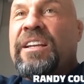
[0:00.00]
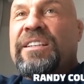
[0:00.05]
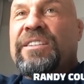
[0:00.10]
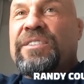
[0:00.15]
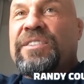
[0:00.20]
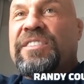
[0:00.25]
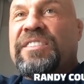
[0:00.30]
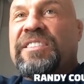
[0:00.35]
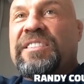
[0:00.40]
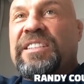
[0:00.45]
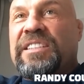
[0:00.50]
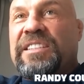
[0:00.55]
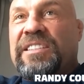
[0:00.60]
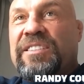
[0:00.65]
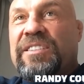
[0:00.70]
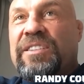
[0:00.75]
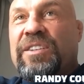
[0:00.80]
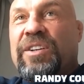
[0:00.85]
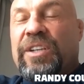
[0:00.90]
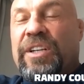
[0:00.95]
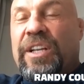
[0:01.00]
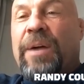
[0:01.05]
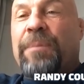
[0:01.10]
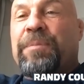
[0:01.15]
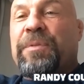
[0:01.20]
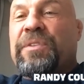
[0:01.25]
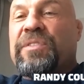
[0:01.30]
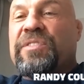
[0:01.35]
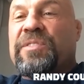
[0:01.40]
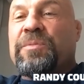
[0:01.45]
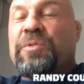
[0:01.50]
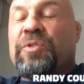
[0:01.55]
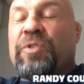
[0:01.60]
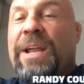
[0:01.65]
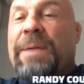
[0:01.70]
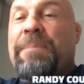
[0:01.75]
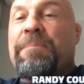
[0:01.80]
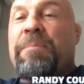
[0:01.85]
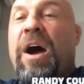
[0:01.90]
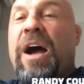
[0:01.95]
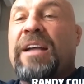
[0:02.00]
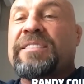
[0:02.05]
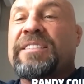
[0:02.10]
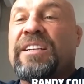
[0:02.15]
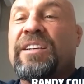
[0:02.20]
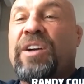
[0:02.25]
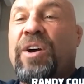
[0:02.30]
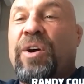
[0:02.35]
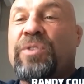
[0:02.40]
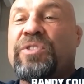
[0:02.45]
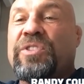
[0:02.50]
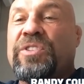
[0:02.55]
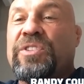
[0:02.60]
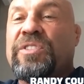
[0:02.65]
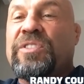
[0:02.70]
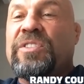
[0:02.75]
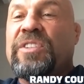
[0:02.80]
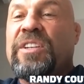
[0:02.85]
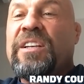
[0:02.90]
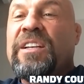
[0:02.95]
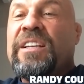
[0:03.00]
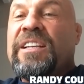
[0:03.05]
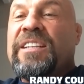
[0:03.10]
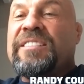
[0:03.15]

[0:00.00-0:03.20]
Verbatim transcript: he's he's hooking up with some great boxing coaches.